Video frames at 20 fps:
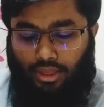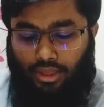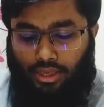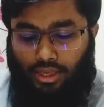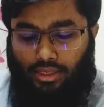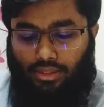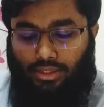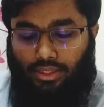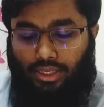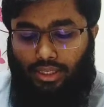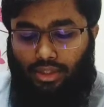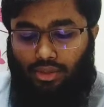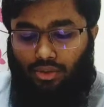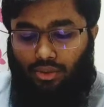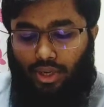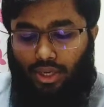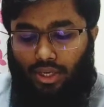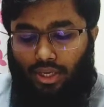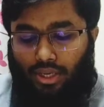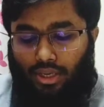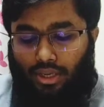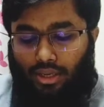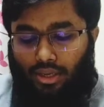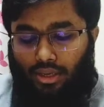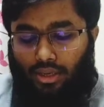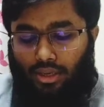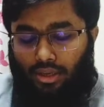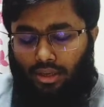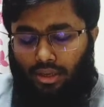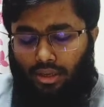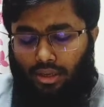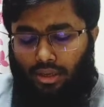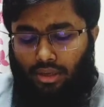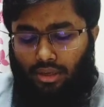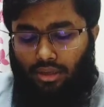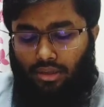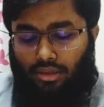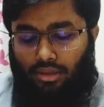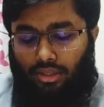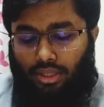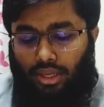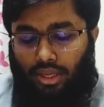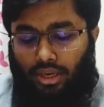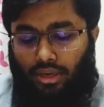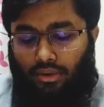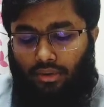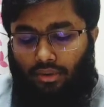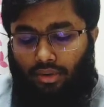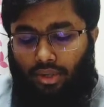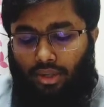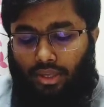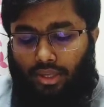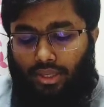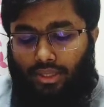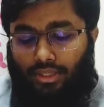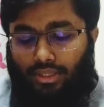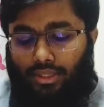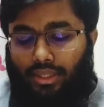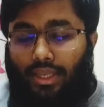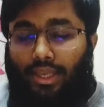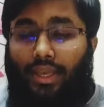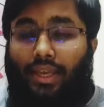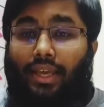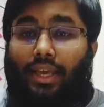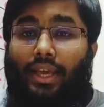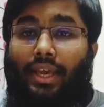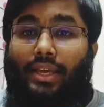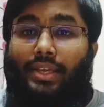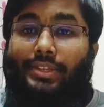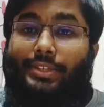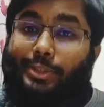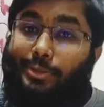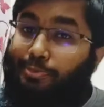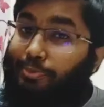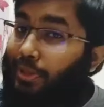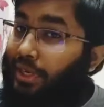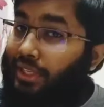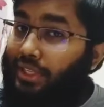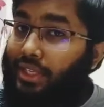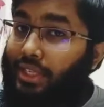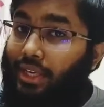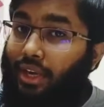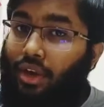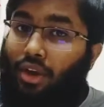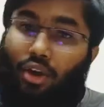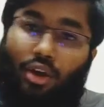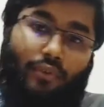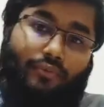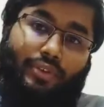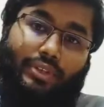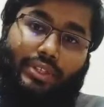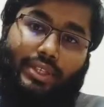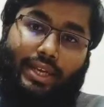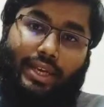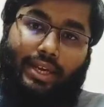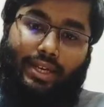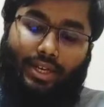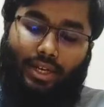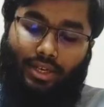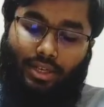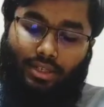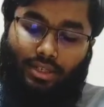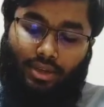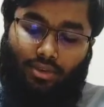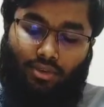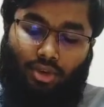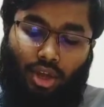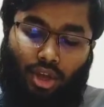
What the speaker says: and that's why there is a splitting of the second heart sound,